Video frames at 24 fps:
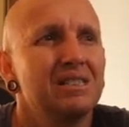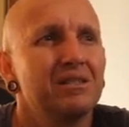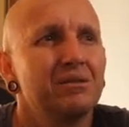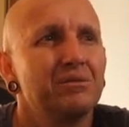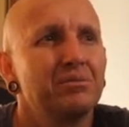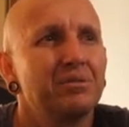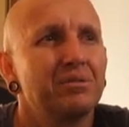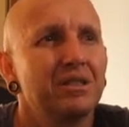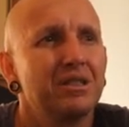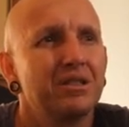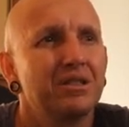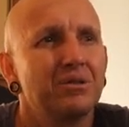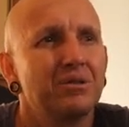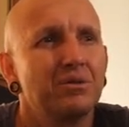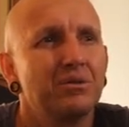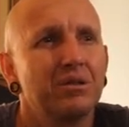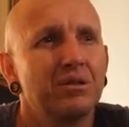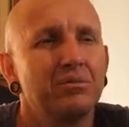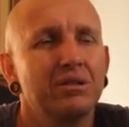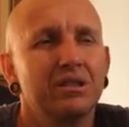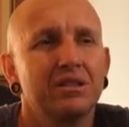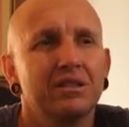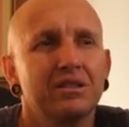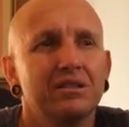
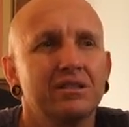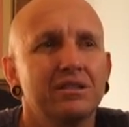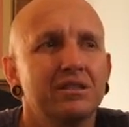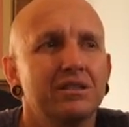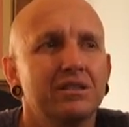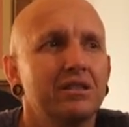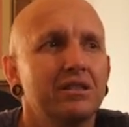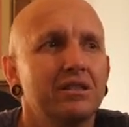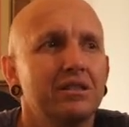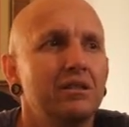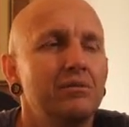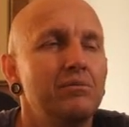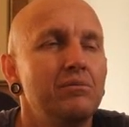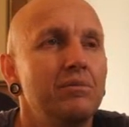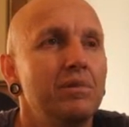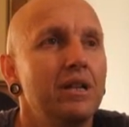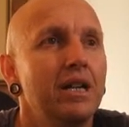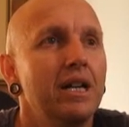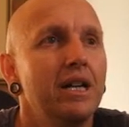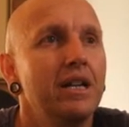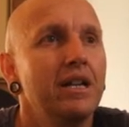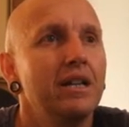oh, mate.